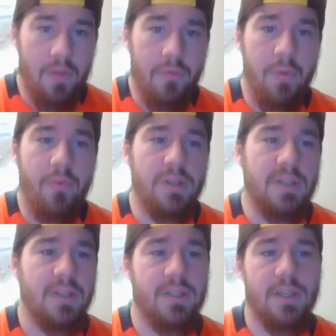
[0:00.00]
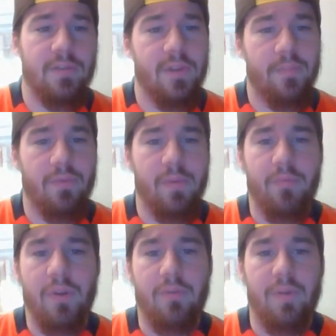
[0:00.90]
3.66 FIP,
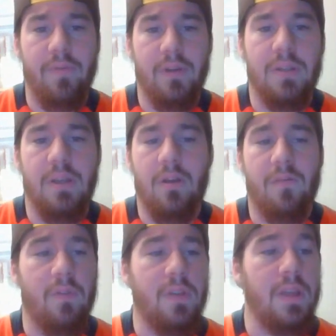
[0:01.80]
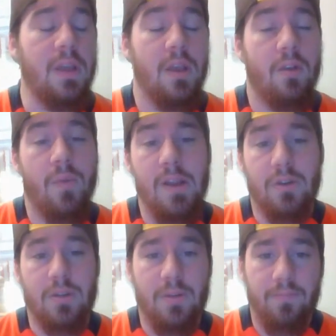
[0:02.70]
3.35 SIERA for the
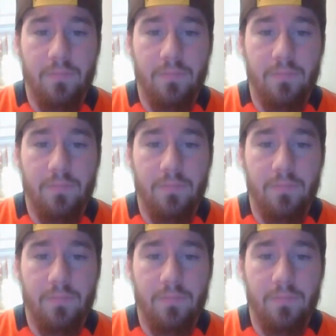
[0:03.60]
Rangers.